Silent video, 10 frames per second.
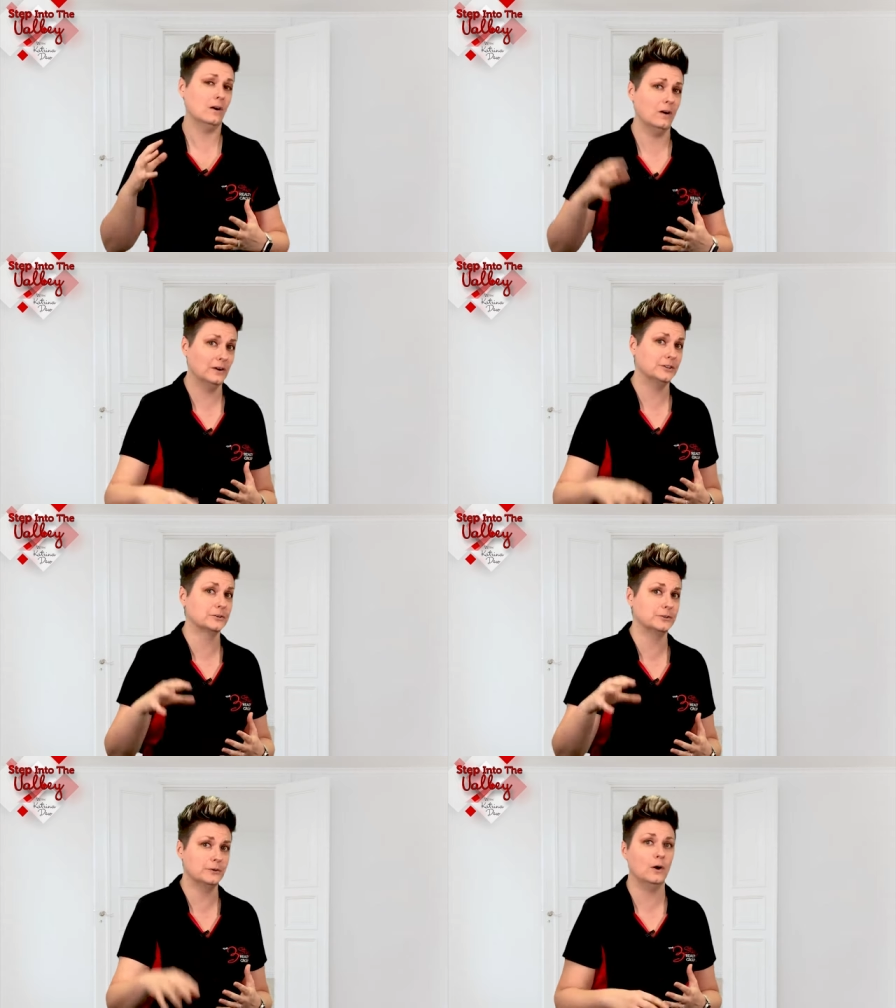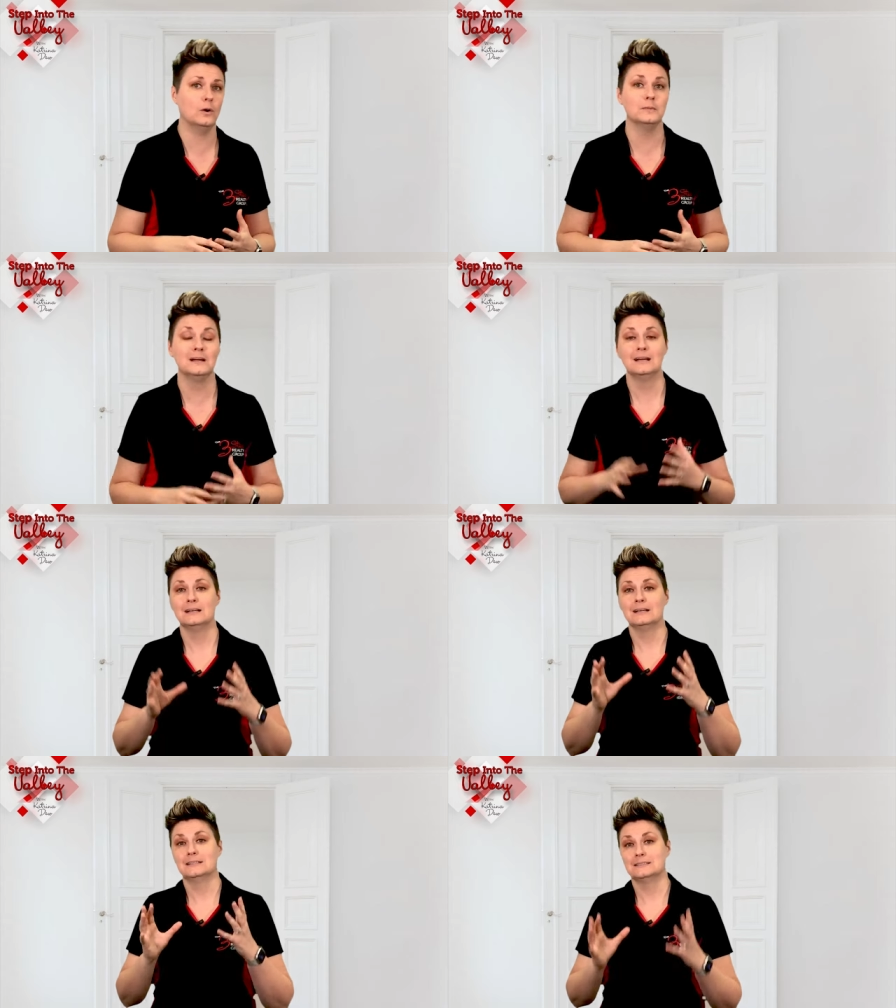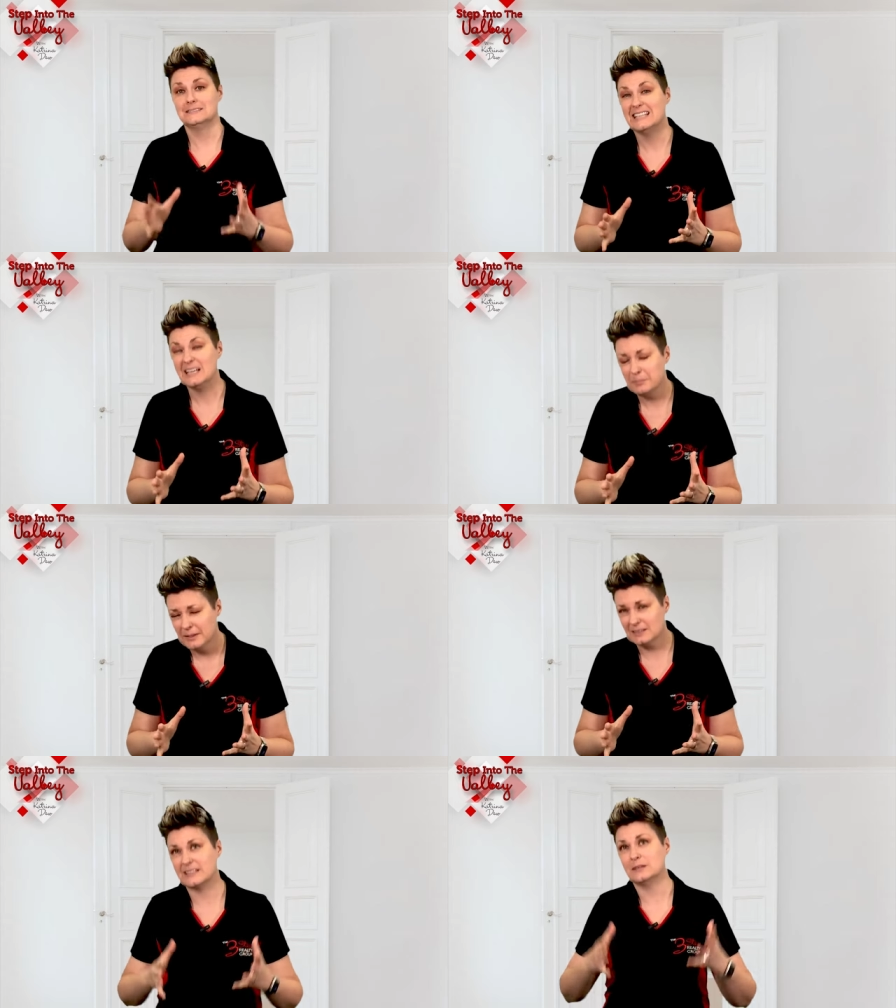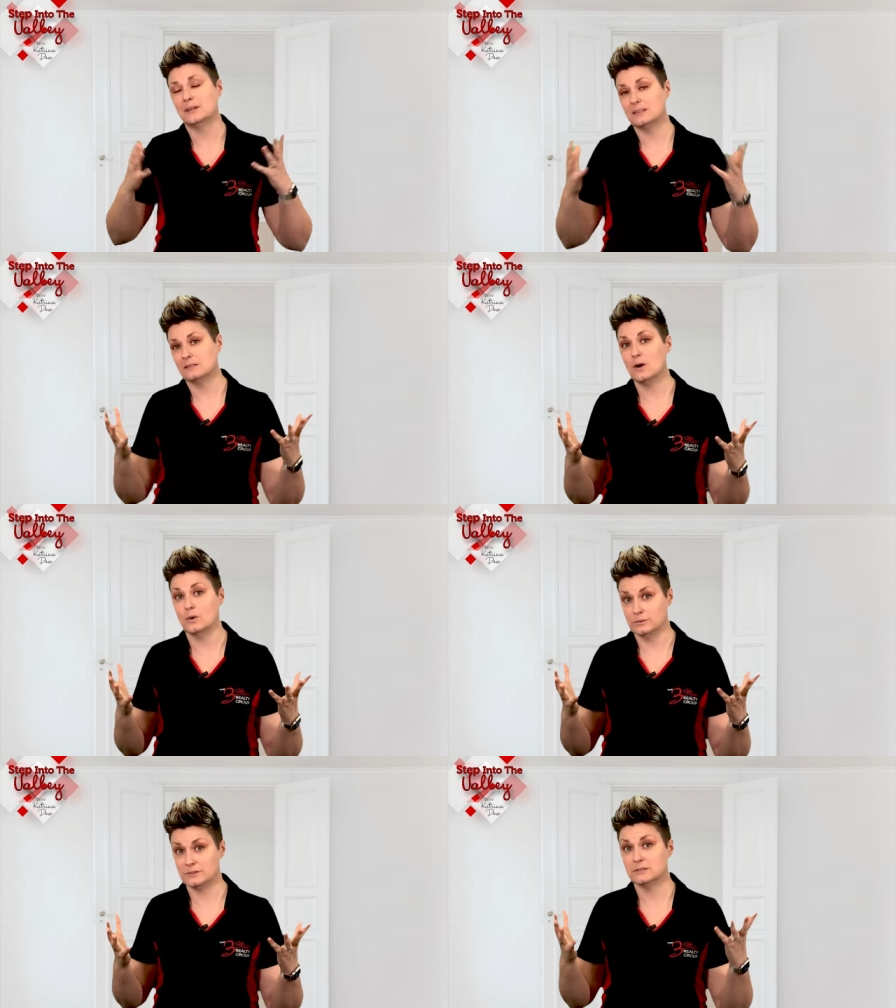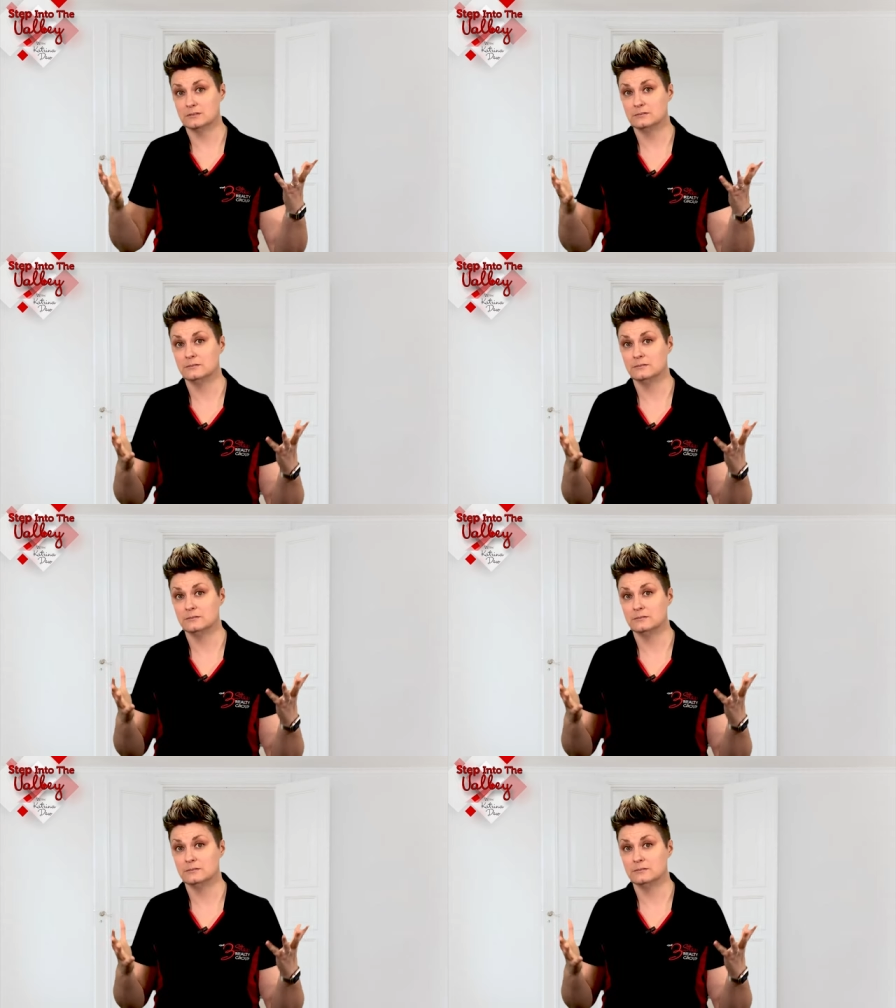on your new home. Typically with loans,